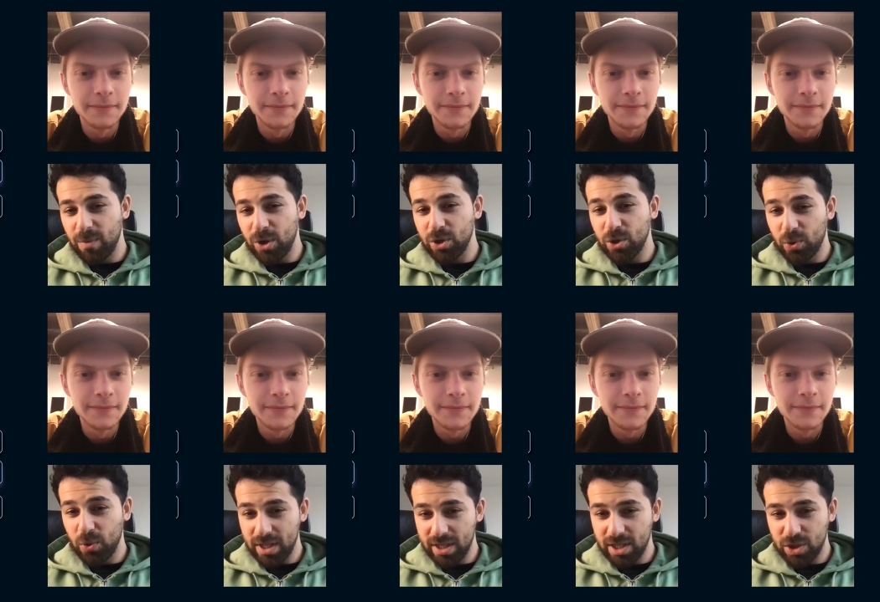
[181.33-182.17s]
Speaker 1: bought on
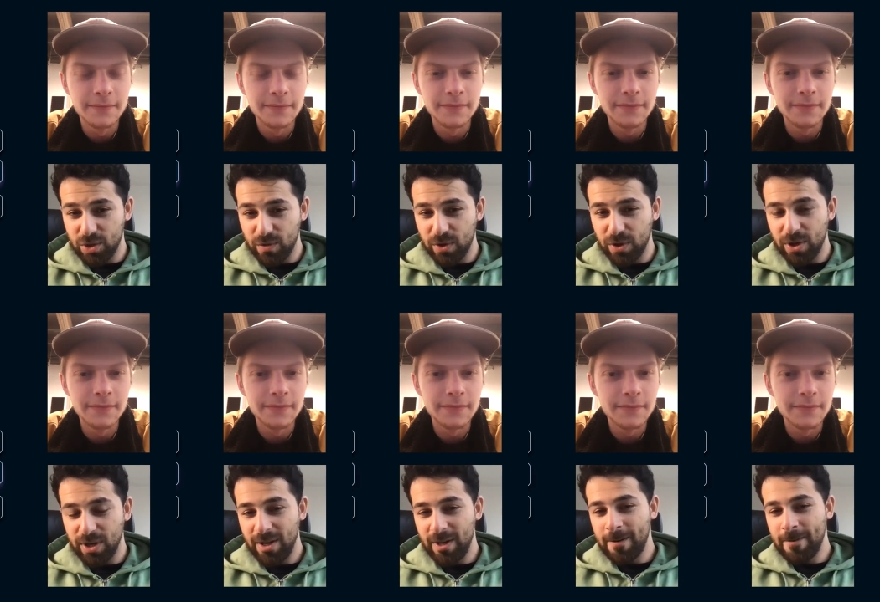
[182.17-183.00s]
Craigslist so far,
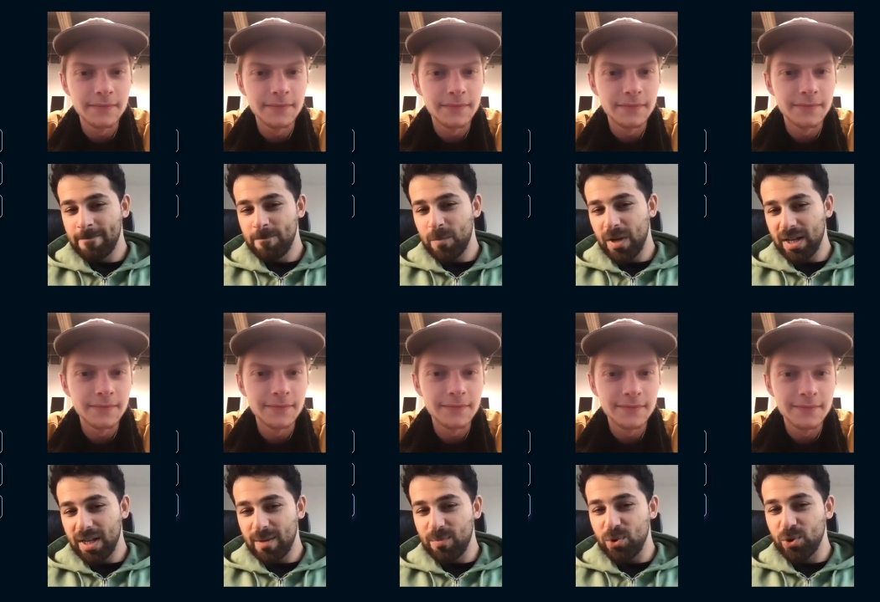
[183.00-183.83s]

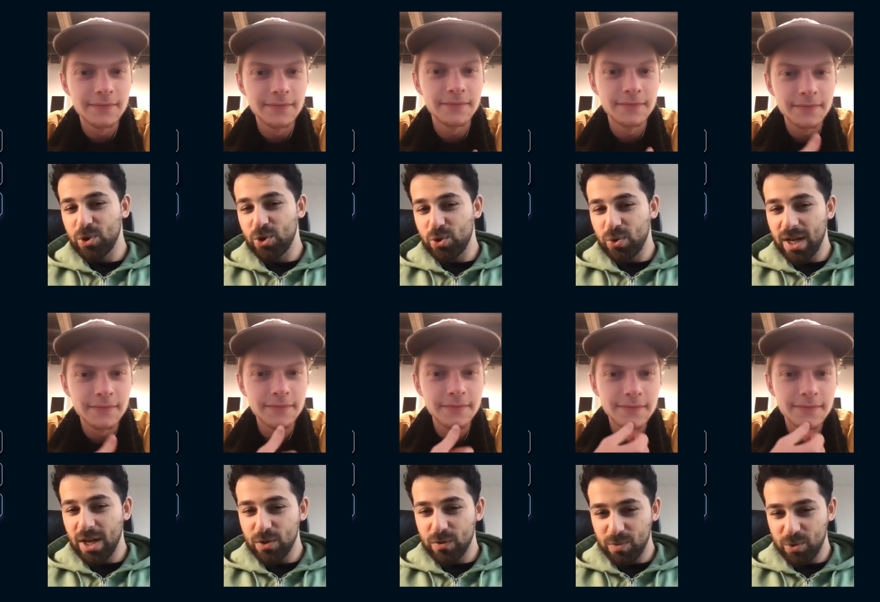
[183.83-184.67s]
and I built a
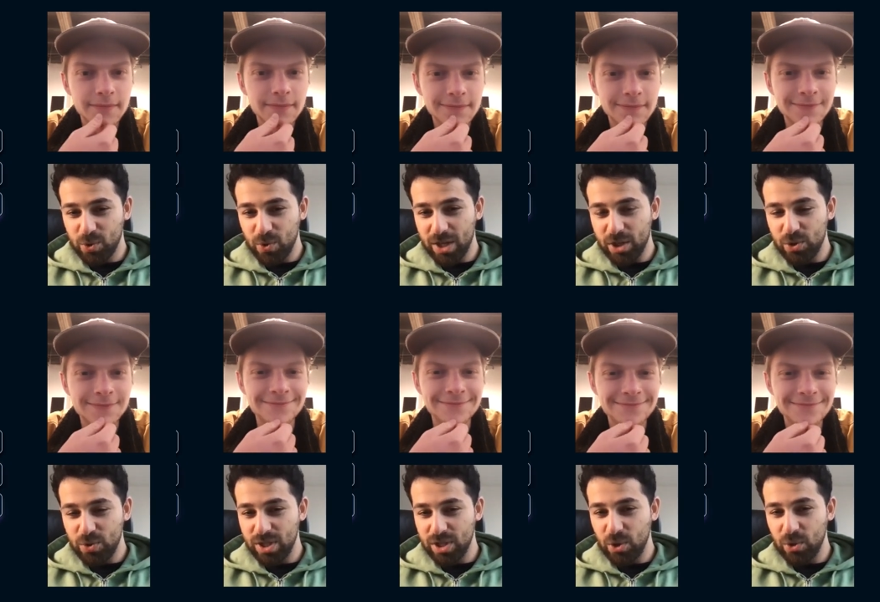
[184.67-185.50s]
treehouse from scratch
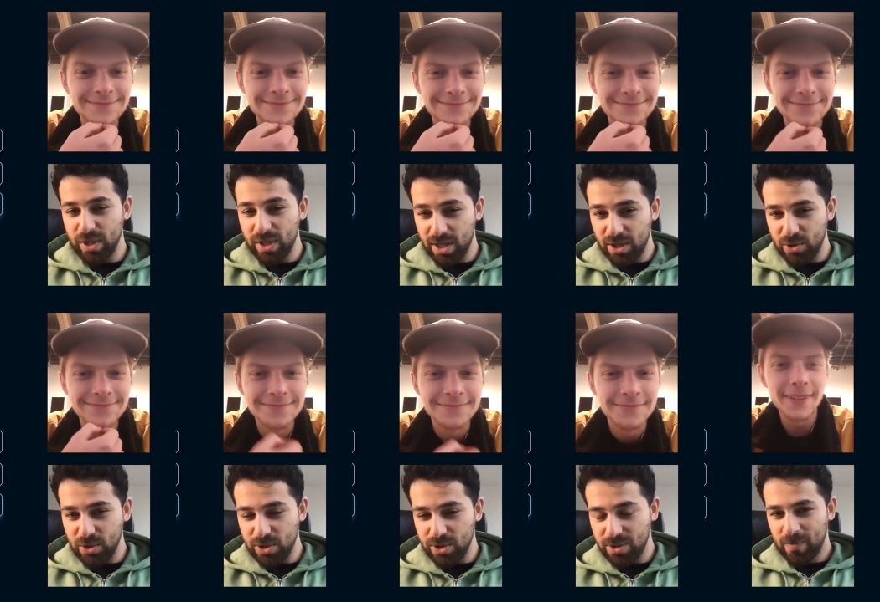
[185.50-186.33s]
using only
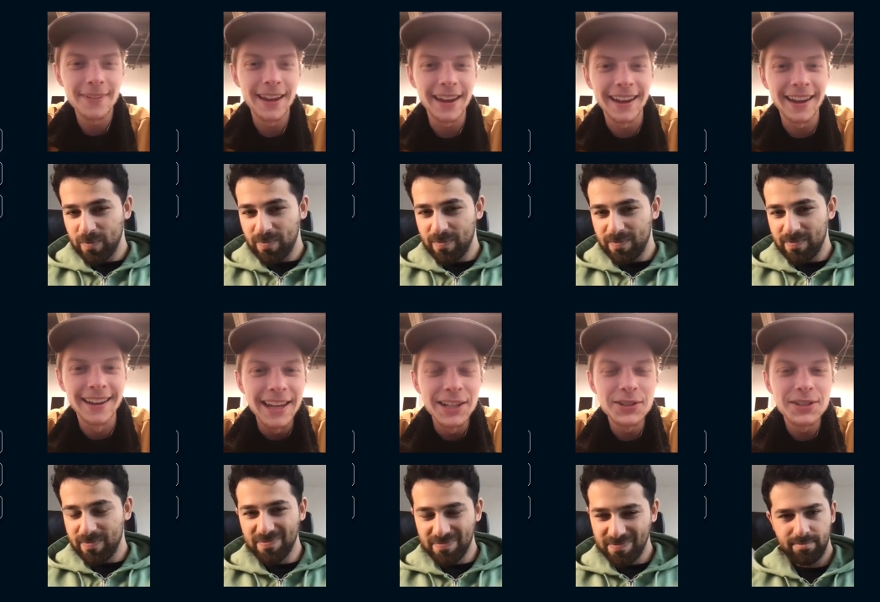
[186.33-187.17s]
Legos.
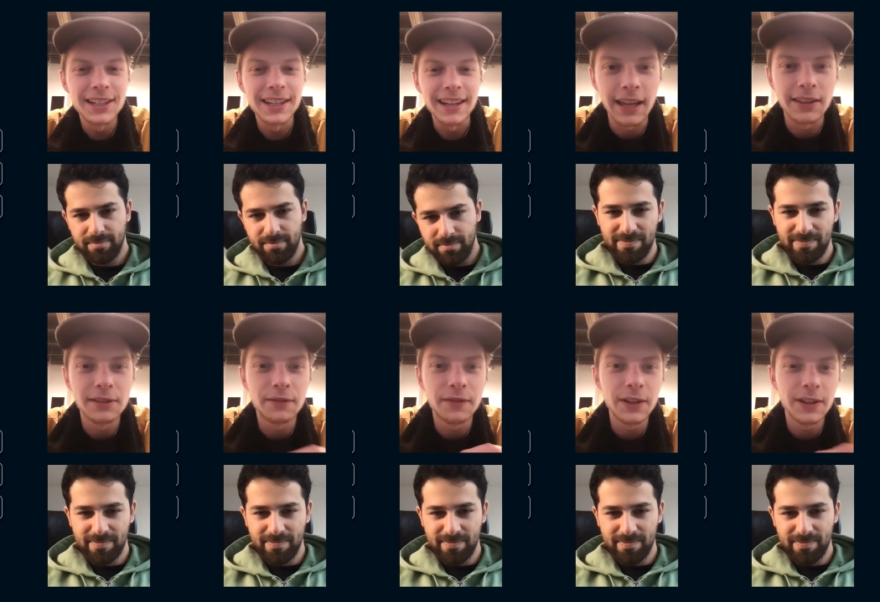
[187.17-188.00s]
Speaker 2: Interesting.
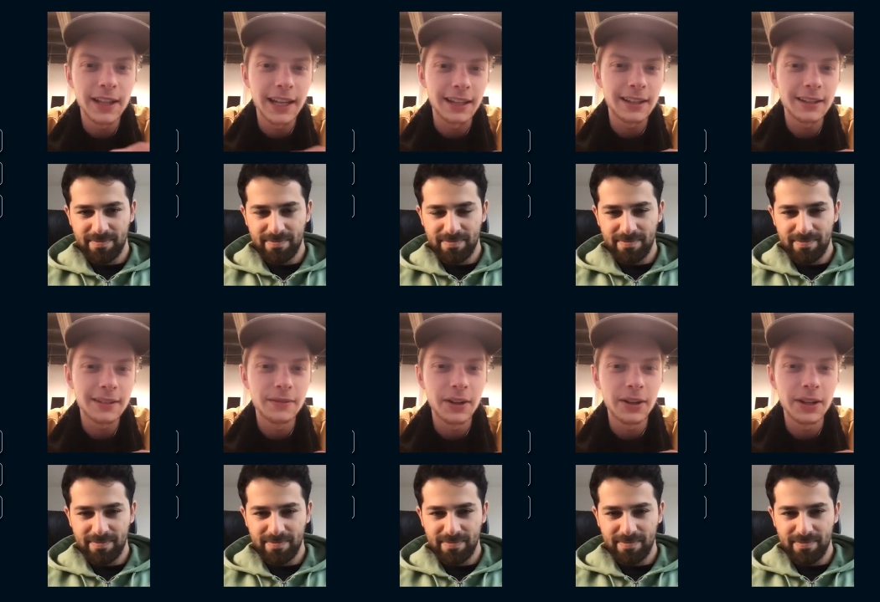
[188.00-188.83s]
These feel like
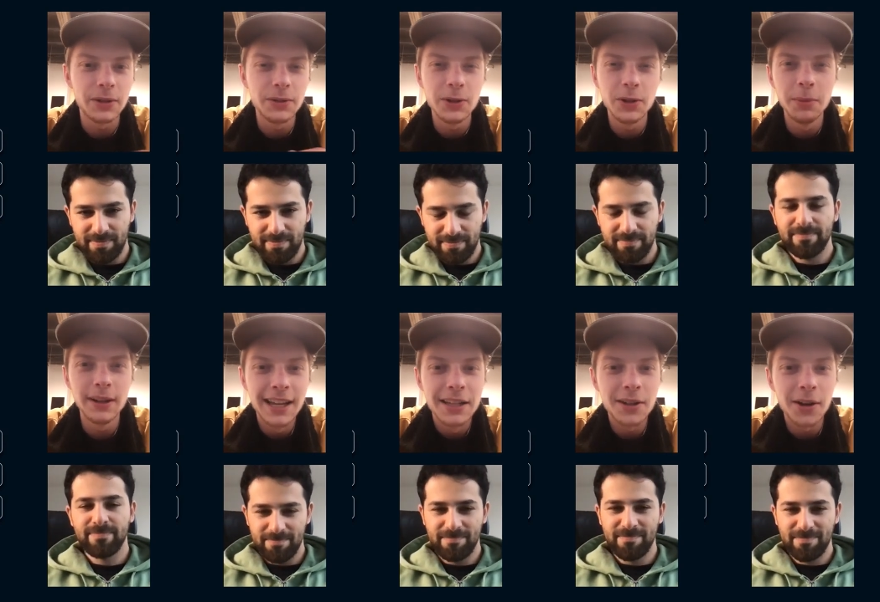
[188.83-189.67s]
very YouTube.
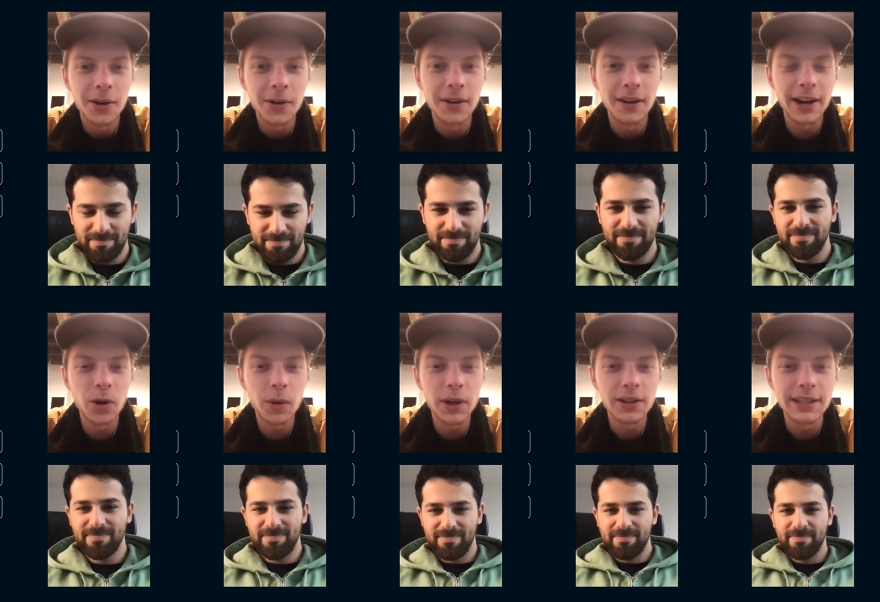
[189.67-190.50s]
So I don't
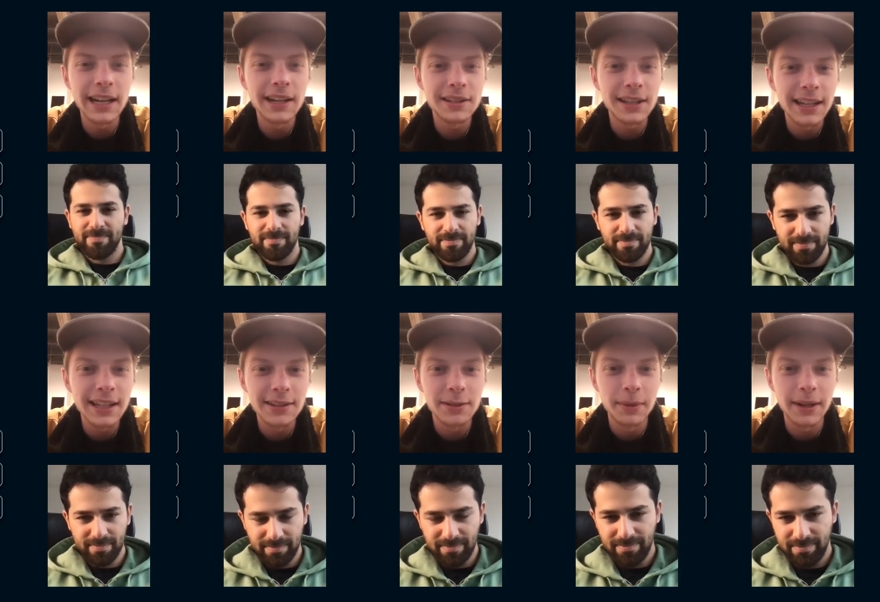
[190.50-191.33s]
know what your data set
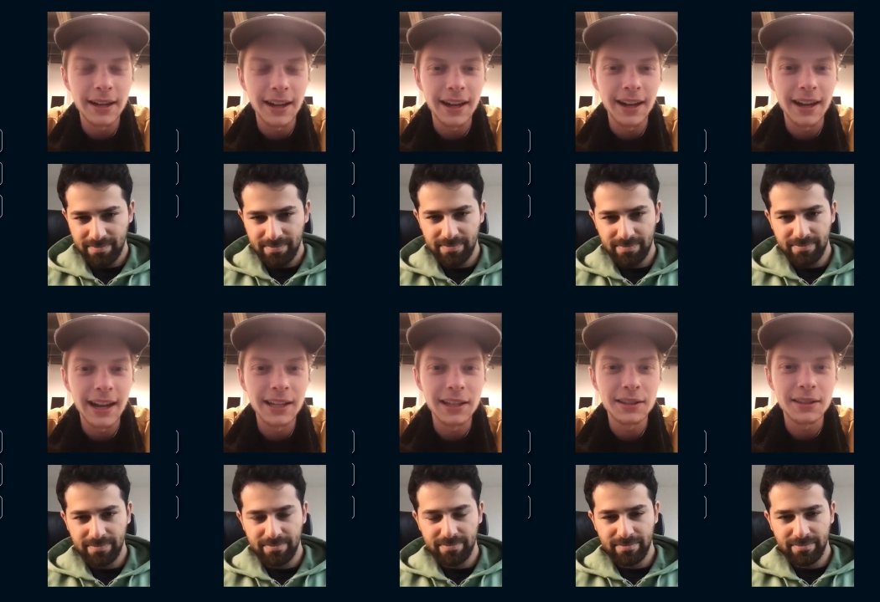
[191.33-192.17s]
is, but
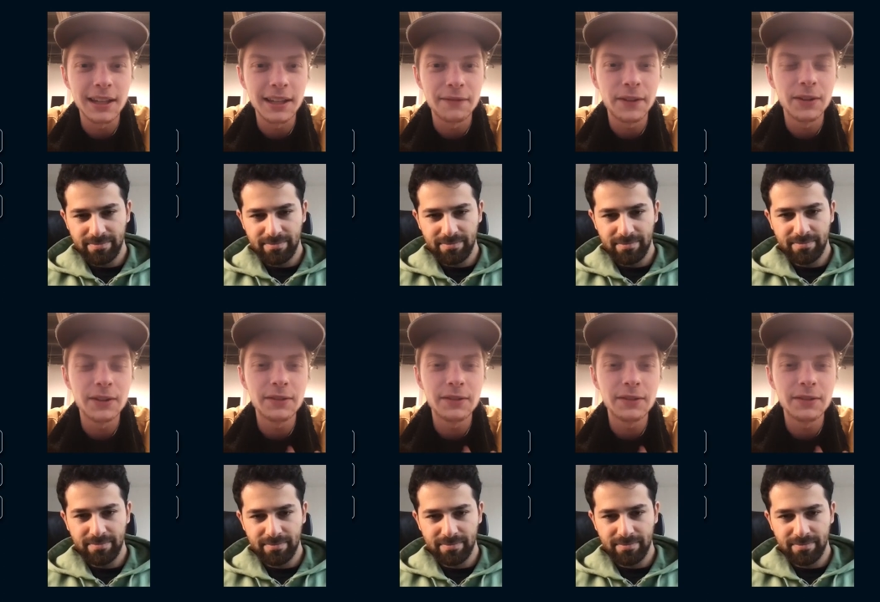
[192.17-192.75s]
it feels